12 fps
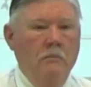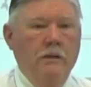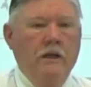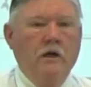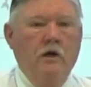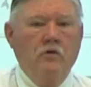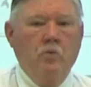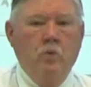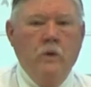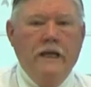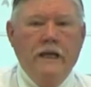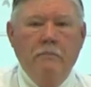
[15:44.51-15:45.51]
Because
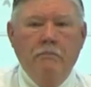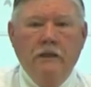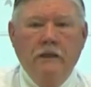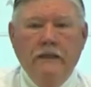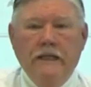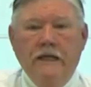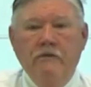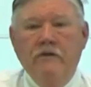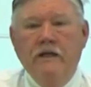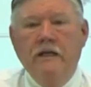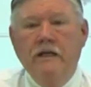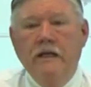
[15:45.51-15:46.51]
we
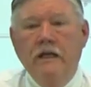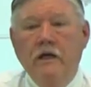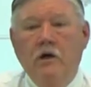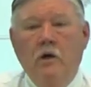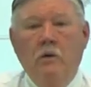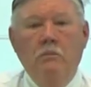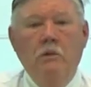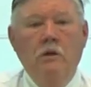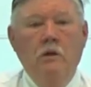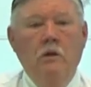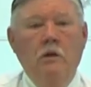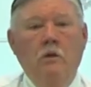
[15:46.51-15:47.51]
believed in
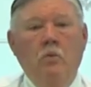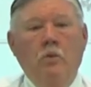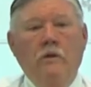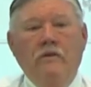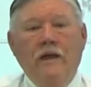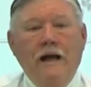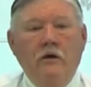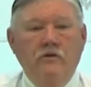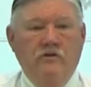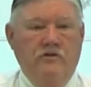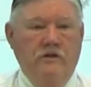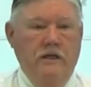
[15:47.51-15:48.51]
Him without
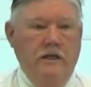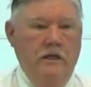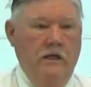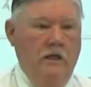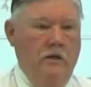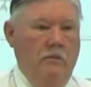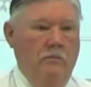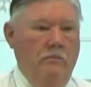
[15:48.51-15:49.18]
seeing Him.